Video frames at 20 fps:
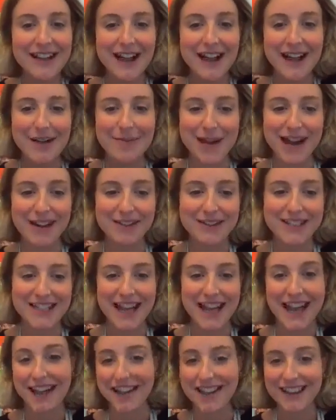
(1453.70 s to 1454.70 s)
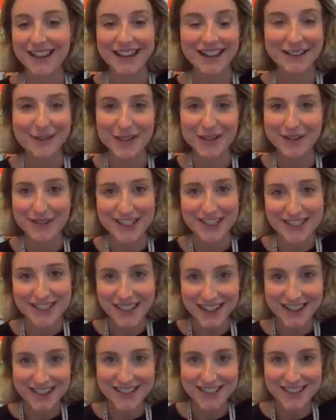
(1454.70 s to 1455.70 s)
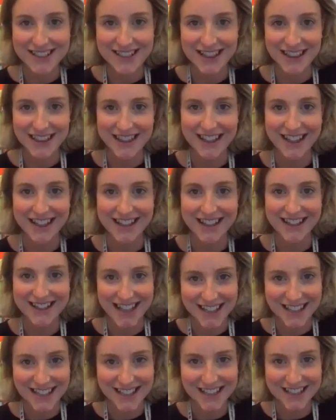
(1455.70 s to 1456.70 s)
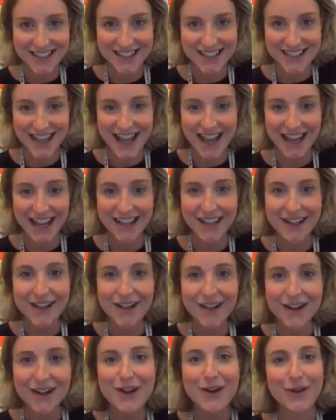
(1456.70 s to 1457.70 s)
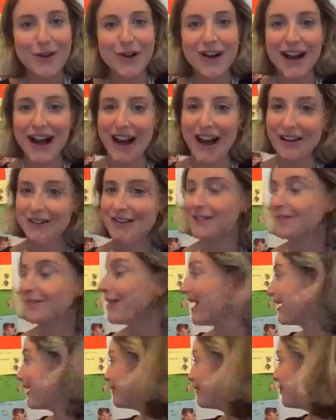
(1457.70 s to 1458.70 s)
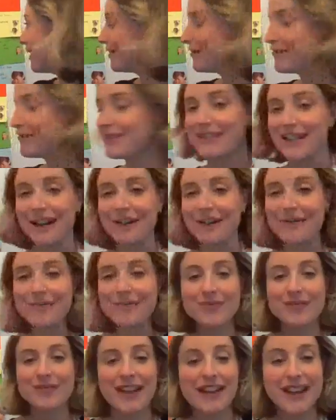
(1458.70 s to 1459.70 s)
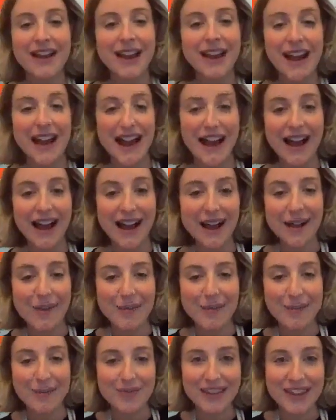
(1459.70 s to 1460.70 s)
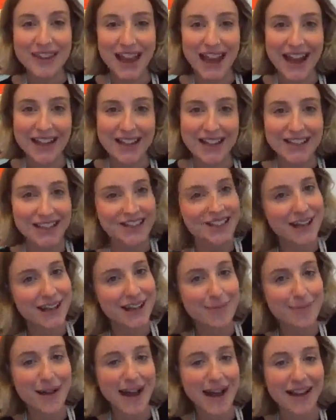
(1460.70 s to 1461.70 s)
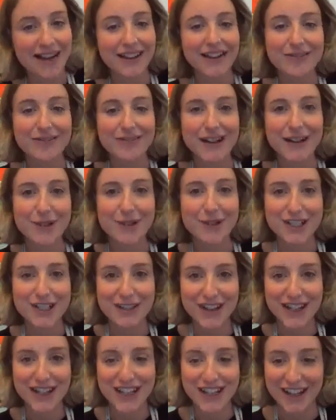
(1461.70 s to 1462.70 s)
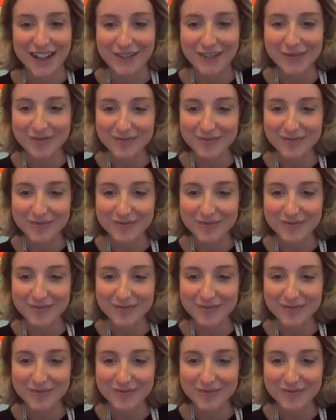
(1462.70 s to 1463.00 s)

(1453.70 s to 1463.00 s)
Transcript: about anything that we've discussed in the session today or how to make a poster, then just come back and re-watch the video.